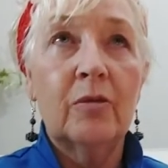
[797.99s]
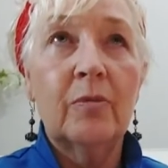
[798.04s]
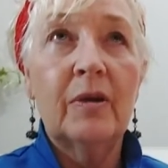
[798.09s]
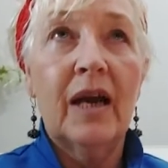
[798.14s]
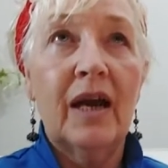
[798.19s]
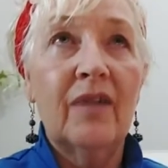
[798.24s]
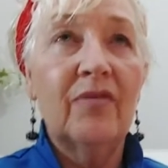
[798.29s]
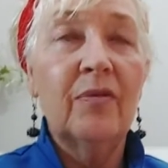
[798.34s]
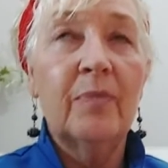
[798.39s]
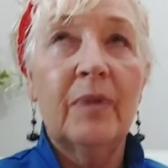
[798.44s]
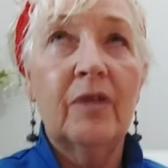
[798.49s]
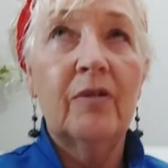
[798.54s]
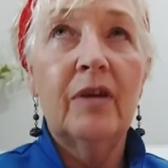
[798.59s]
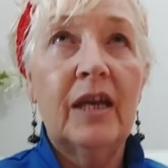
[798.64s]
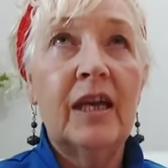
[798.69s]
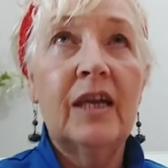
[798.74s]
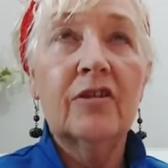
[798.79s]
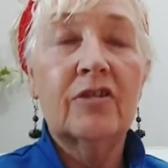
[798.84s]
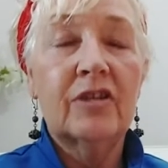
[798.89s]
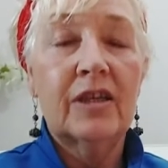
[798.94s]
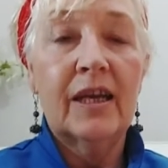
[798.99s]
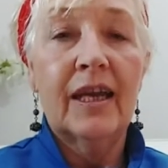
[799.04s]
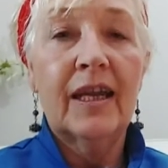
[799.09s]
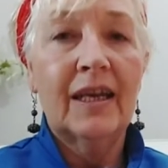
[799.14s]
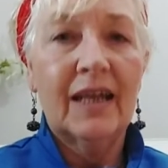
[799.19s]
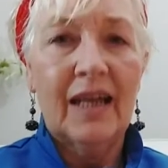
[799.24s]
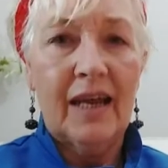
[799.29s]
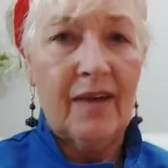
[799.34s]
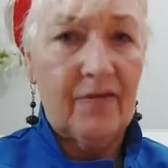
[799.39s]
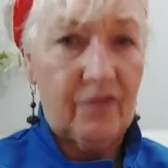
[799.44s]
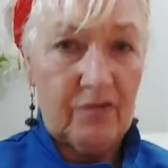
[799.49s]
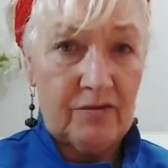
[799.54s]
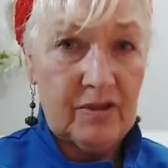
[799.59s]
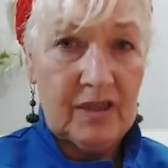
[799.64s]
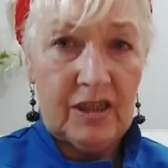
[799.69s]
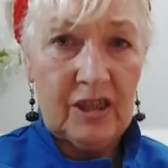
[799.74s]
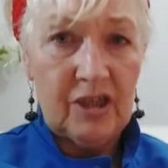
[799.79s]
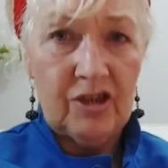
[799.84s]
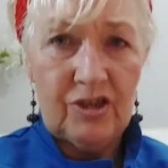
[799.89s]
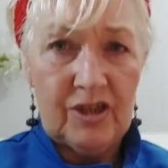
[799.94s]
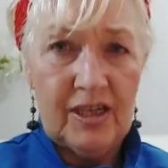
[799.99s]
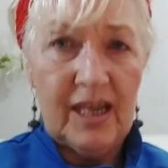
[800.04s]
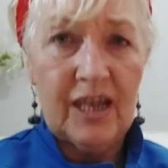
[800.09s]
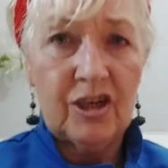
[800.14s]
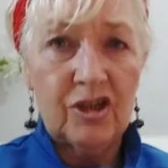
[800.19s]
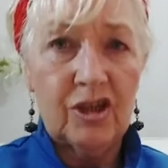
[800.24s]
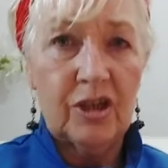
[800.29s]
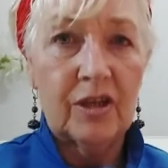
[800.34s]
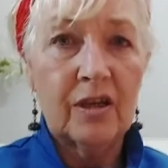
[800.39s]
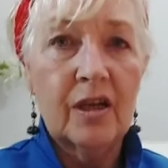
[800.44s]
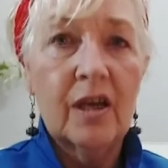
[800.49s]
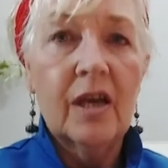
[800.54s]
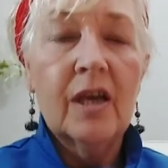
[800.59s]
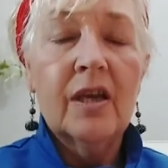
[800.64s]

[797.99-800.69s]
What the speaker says: we have about 8 or 10 levels in each session.